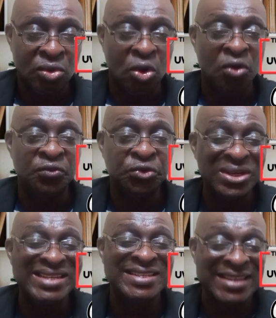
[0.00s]

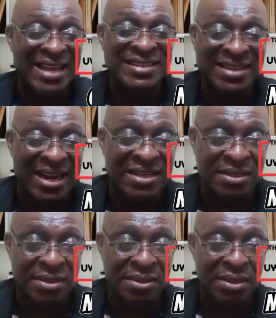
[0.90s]
convinced
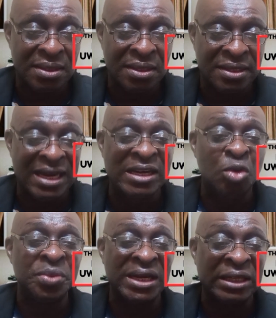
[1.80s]
Nigerians that
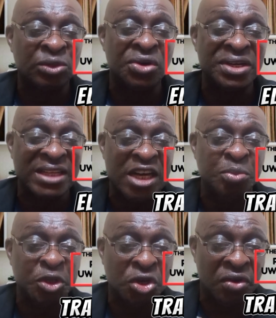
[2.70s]
there will be electronic
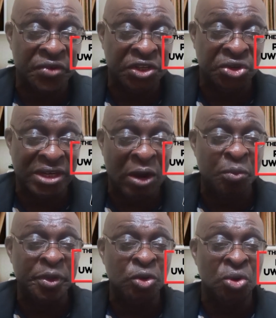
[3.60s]
transmission of results. There
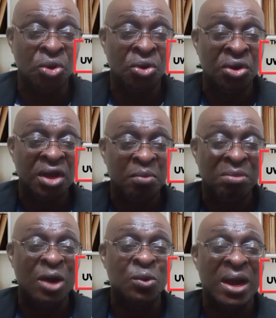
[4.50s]
will be no
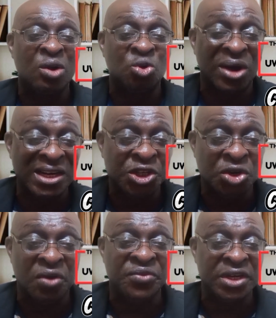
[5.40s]
manual
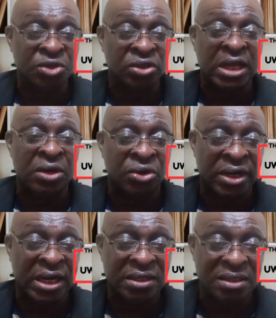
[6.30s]
coalition of results and
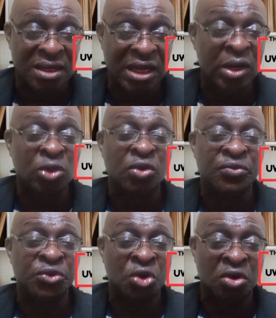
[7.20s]
all that. A lot
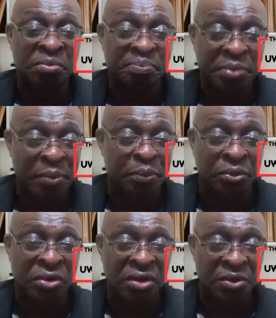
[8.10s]
of young people,